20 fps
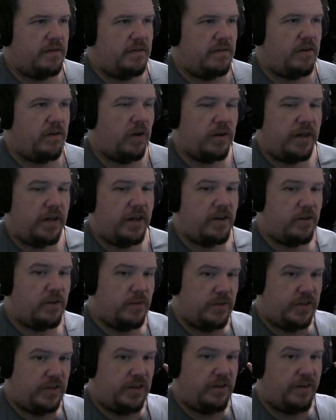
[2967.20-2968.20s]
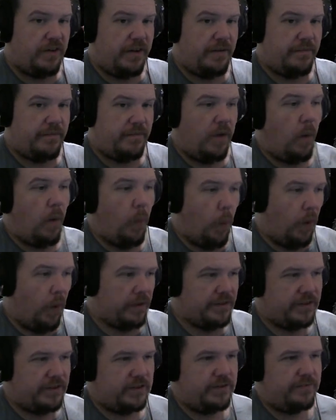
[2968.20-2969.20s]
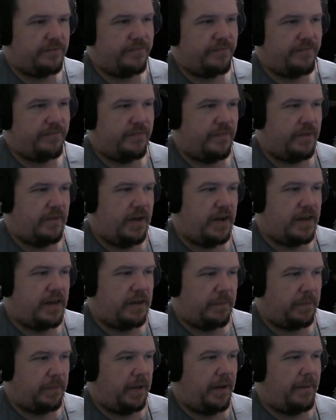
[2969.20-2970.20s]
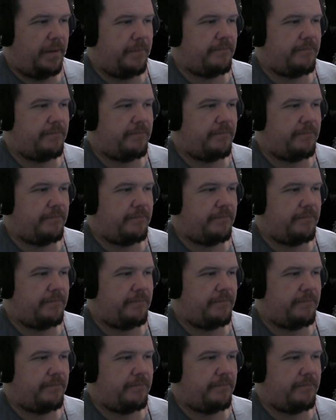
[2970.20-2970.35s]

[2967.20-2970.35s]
All he had to do was hear it once, and he could play it.